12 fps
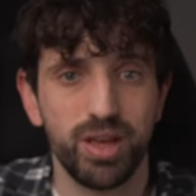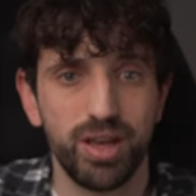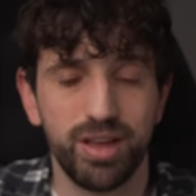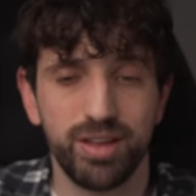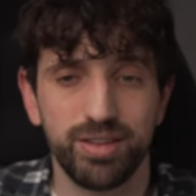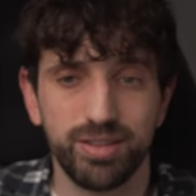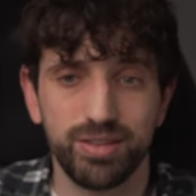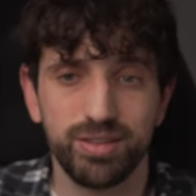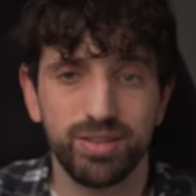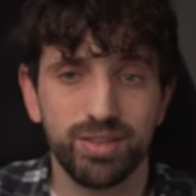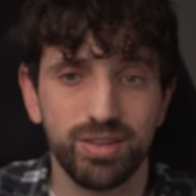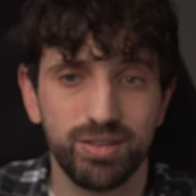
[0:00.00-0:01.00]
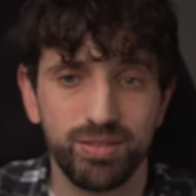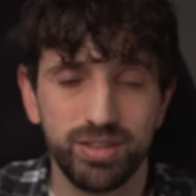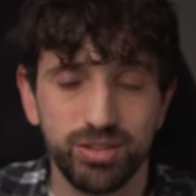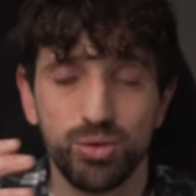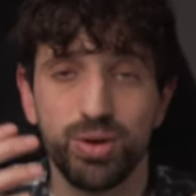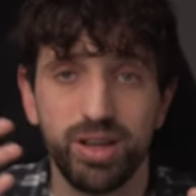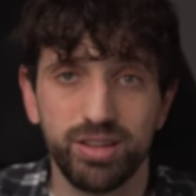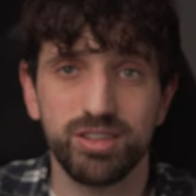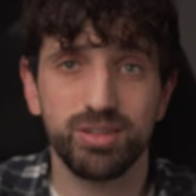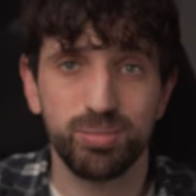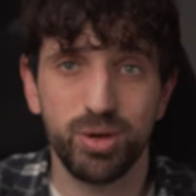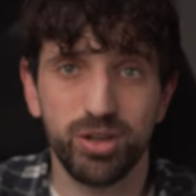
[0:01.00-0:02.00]
And this
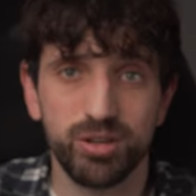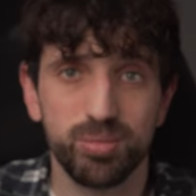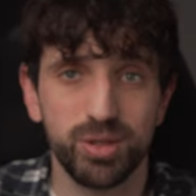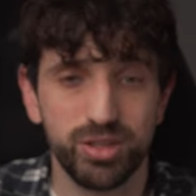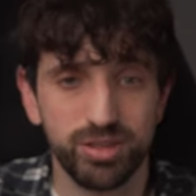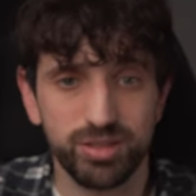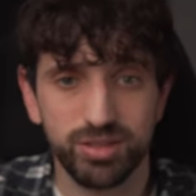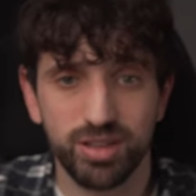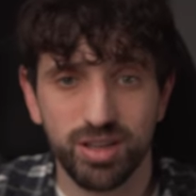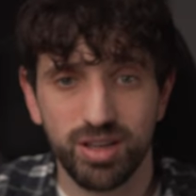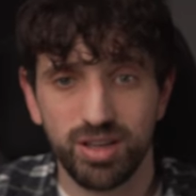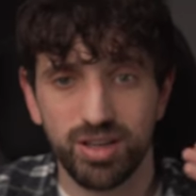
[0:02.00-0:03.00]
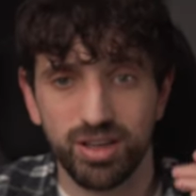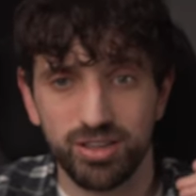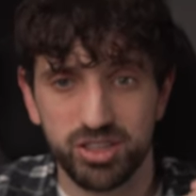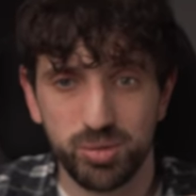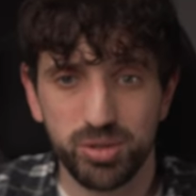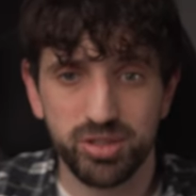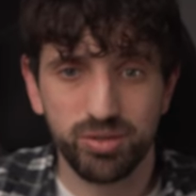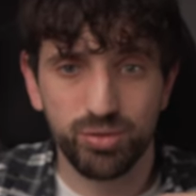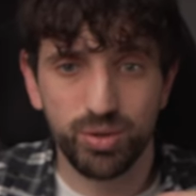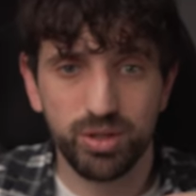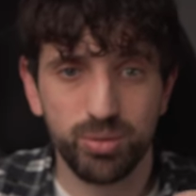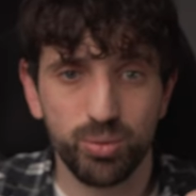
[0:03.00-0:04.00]
creates bug because
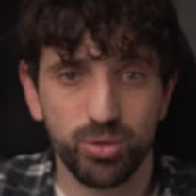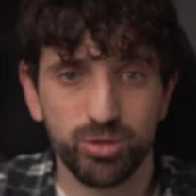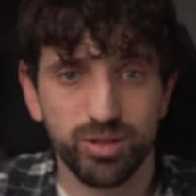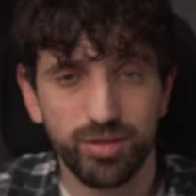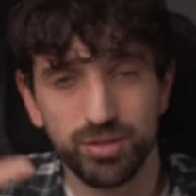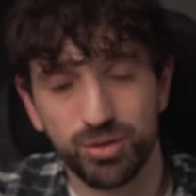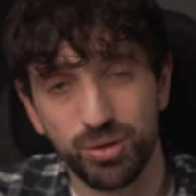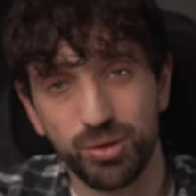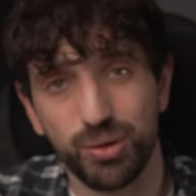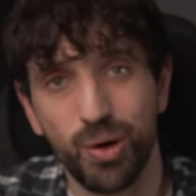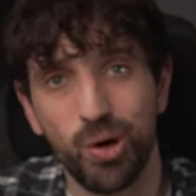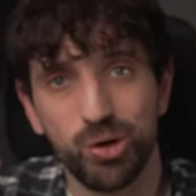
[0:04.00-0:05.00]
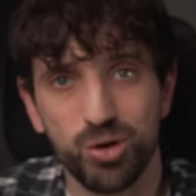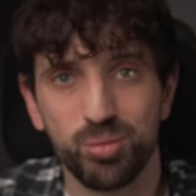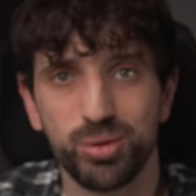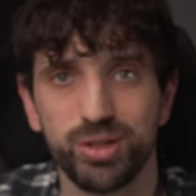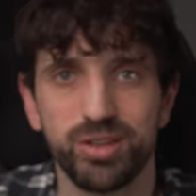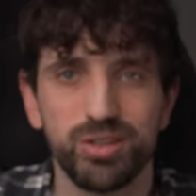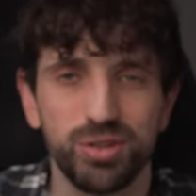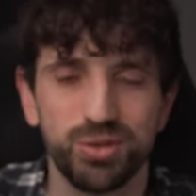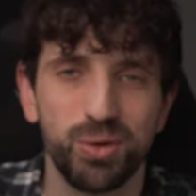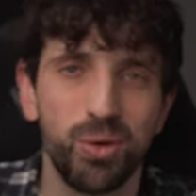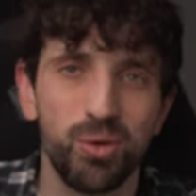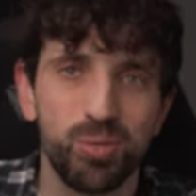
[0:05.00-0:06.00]
GPT-3 won't have the all components or
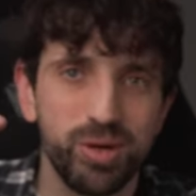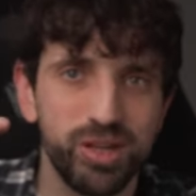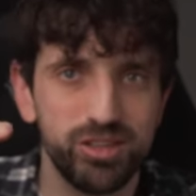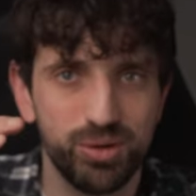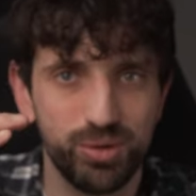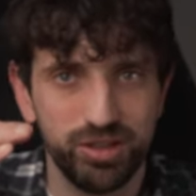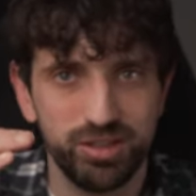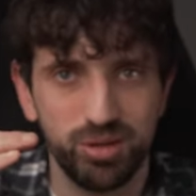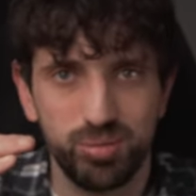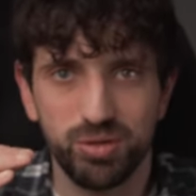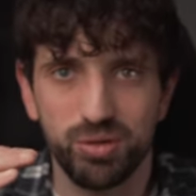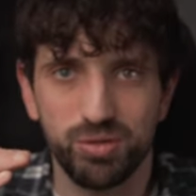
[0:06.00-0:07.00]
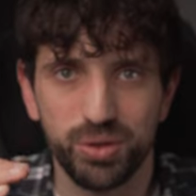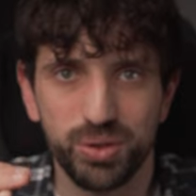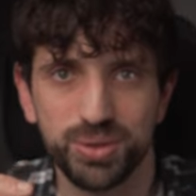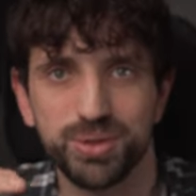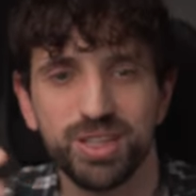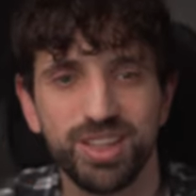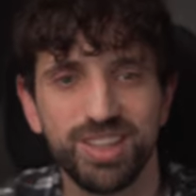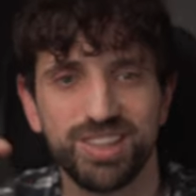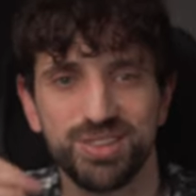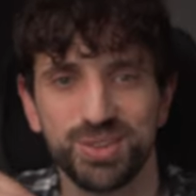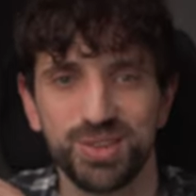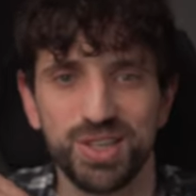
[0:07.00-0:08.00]
the whole page it created before for you.
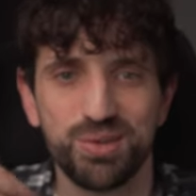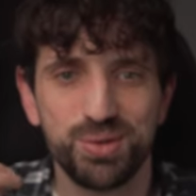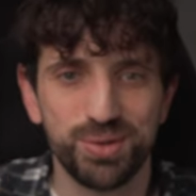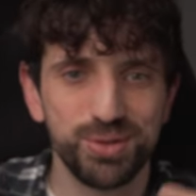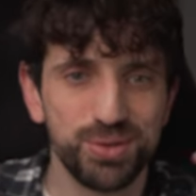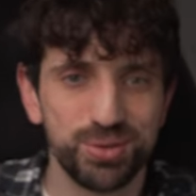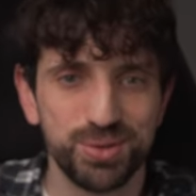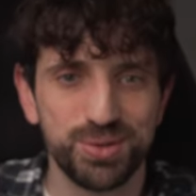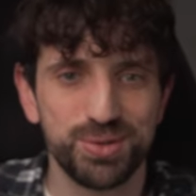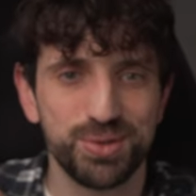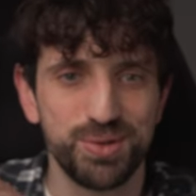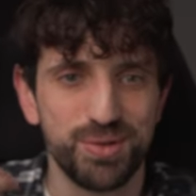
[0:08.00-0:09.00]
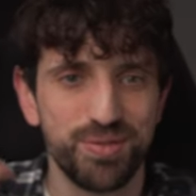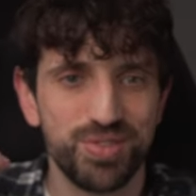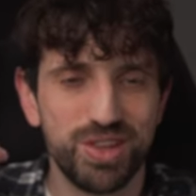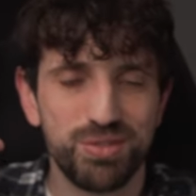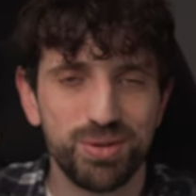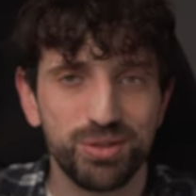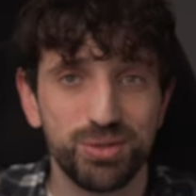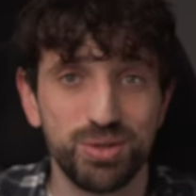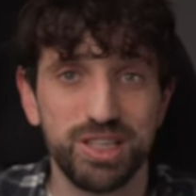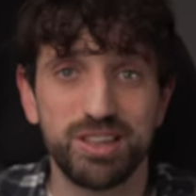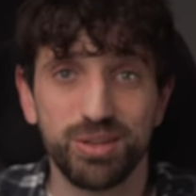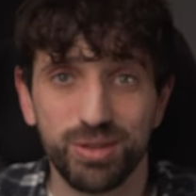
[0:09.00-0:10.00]
So if you want to
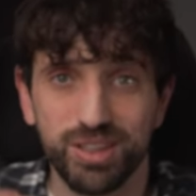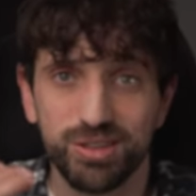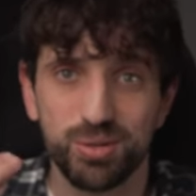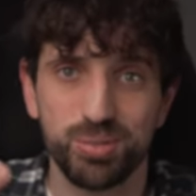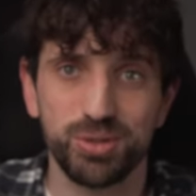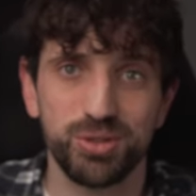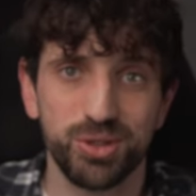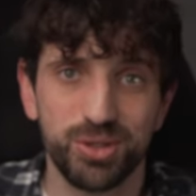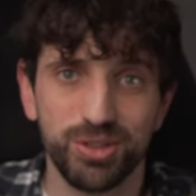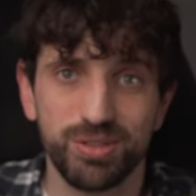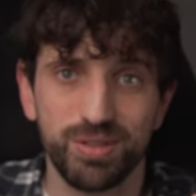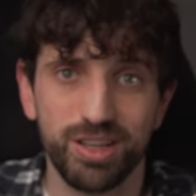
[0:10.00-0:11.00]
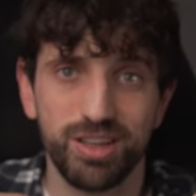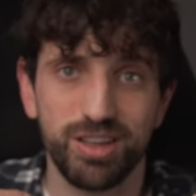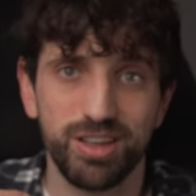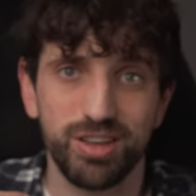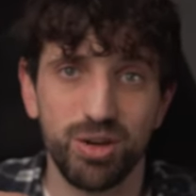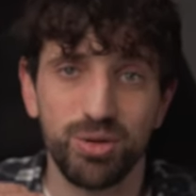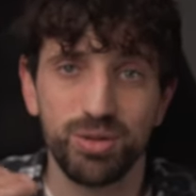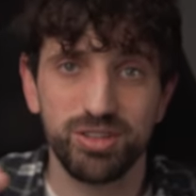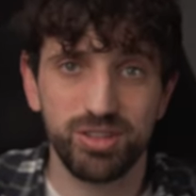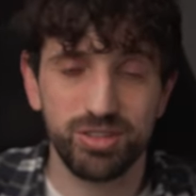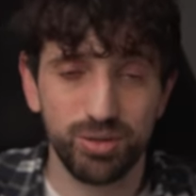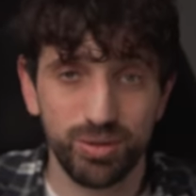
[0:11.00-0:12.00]
iterate upon the code they
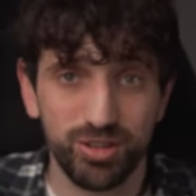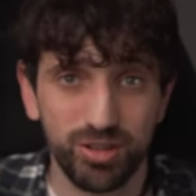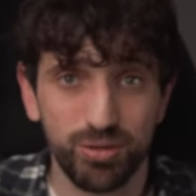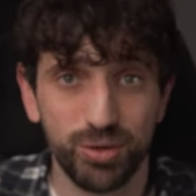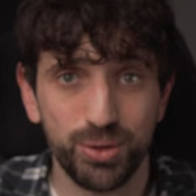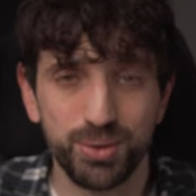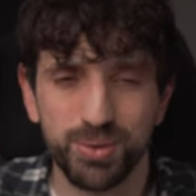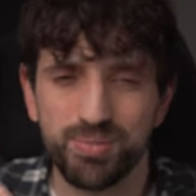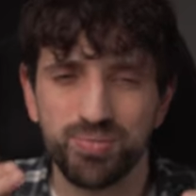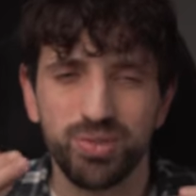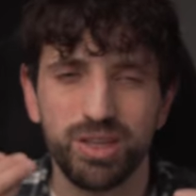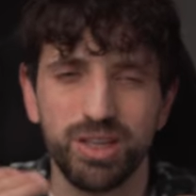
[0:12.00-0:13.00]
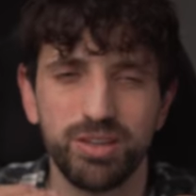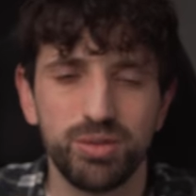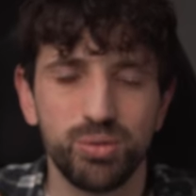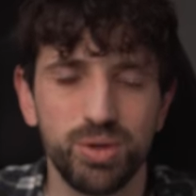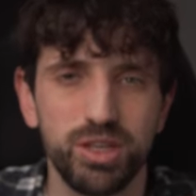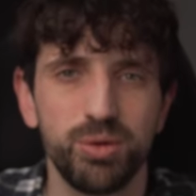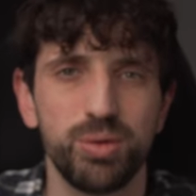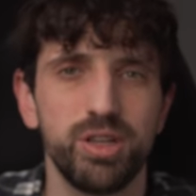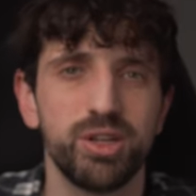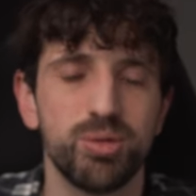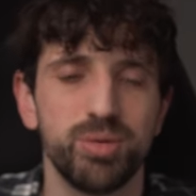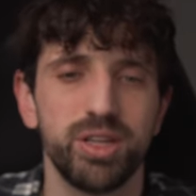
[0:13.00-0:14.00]
already generated for you, it's really,
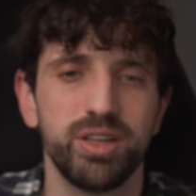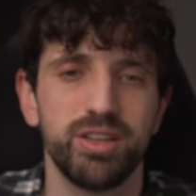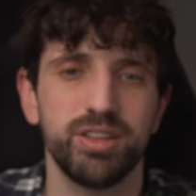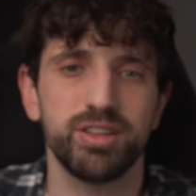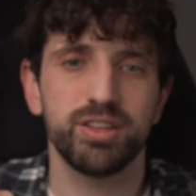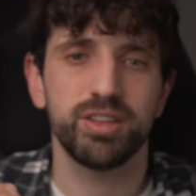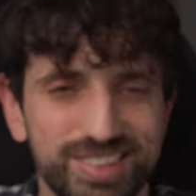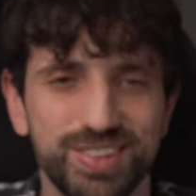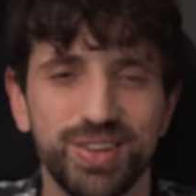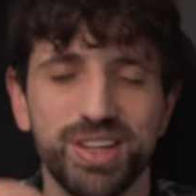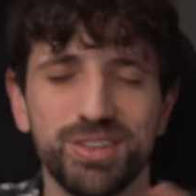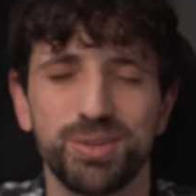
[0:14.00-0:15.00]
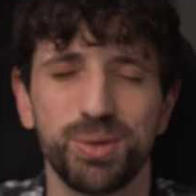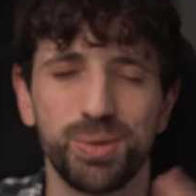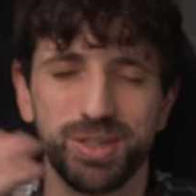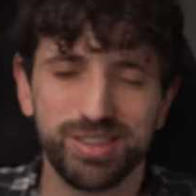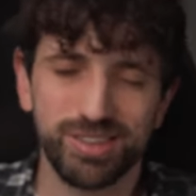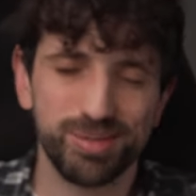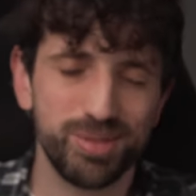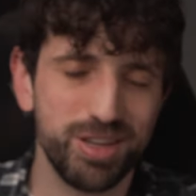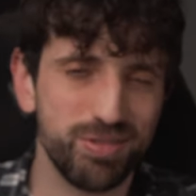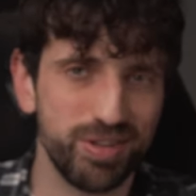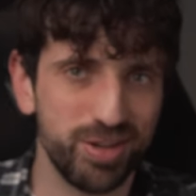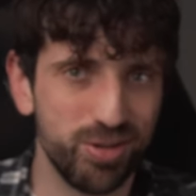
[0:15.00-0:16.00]
really complicated. Okay, so what's my
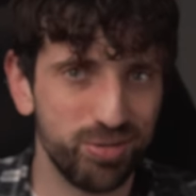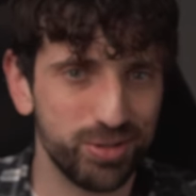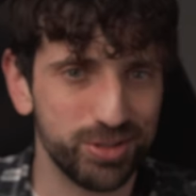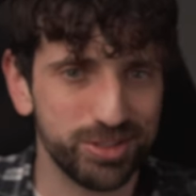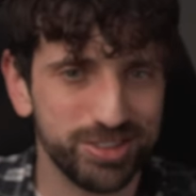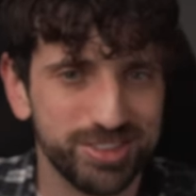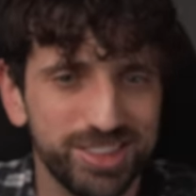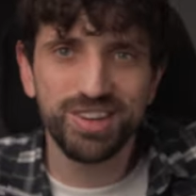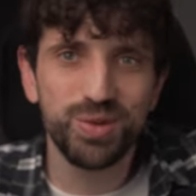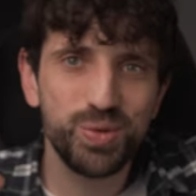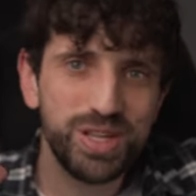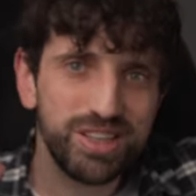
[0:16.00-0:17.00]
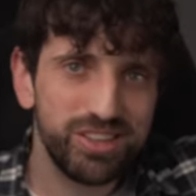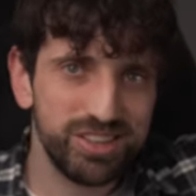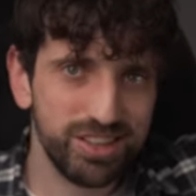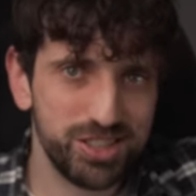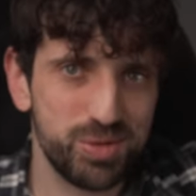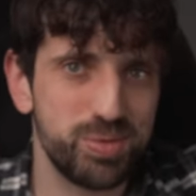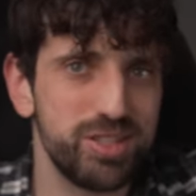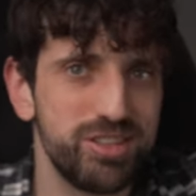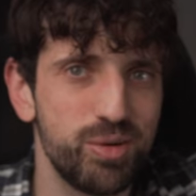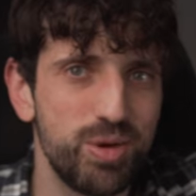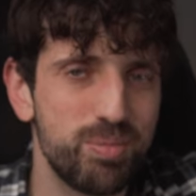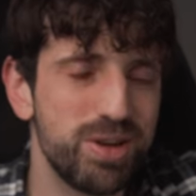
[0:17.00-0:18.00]
final thoughts? Will
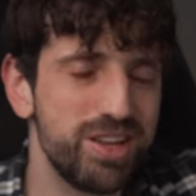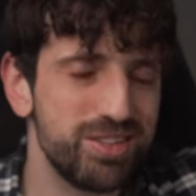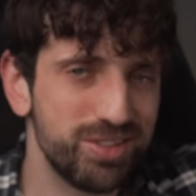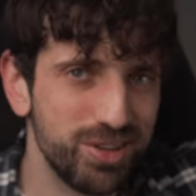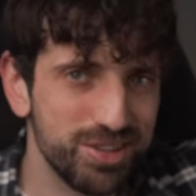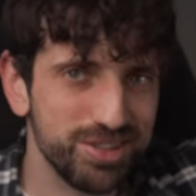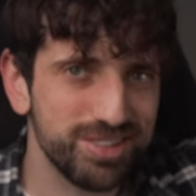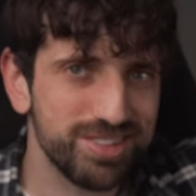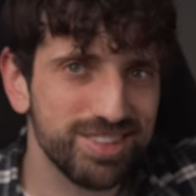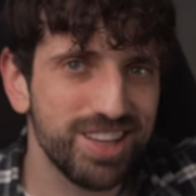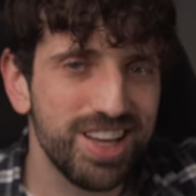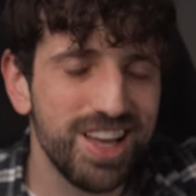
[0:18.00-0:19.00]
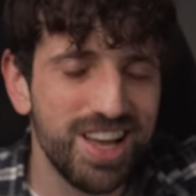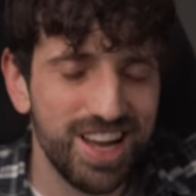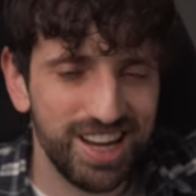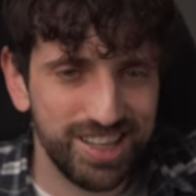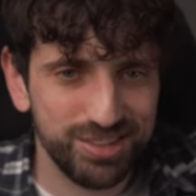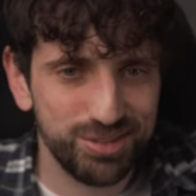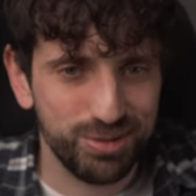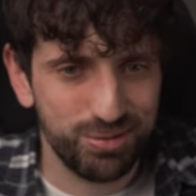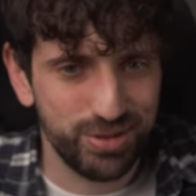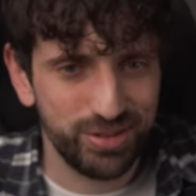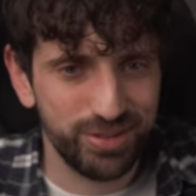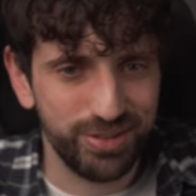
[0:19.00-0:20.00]
ChatGPT replace us as
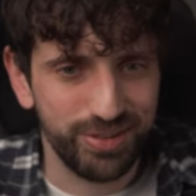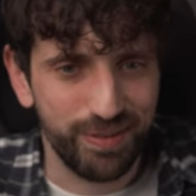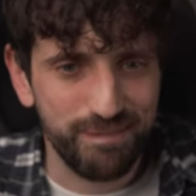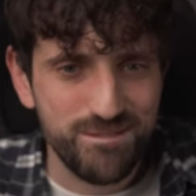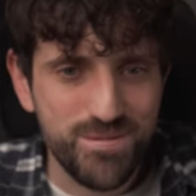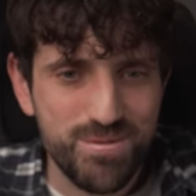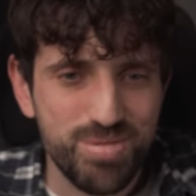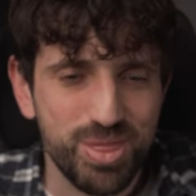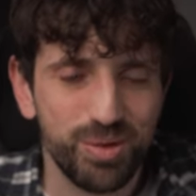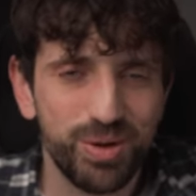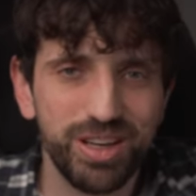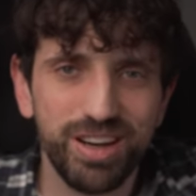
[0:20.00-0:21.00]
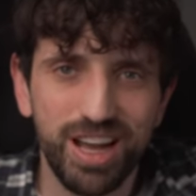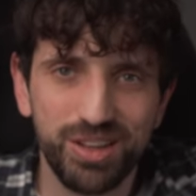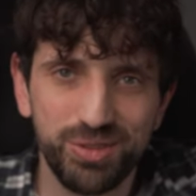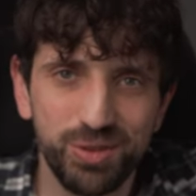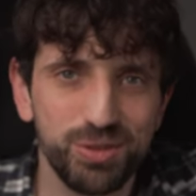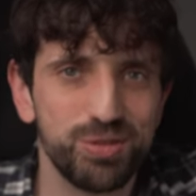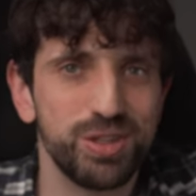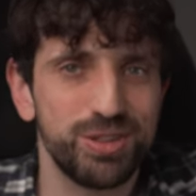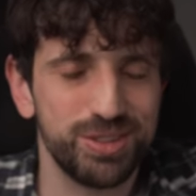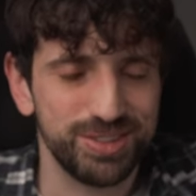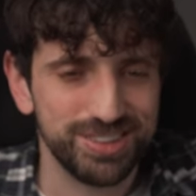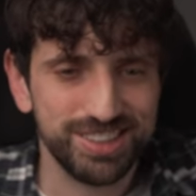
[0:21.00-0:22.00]
software engineers? Well, I don't think
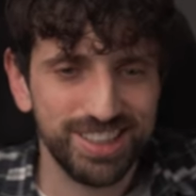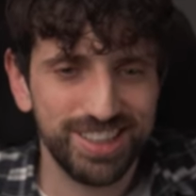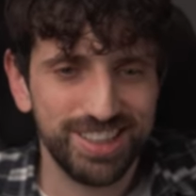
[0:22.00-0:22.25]
so.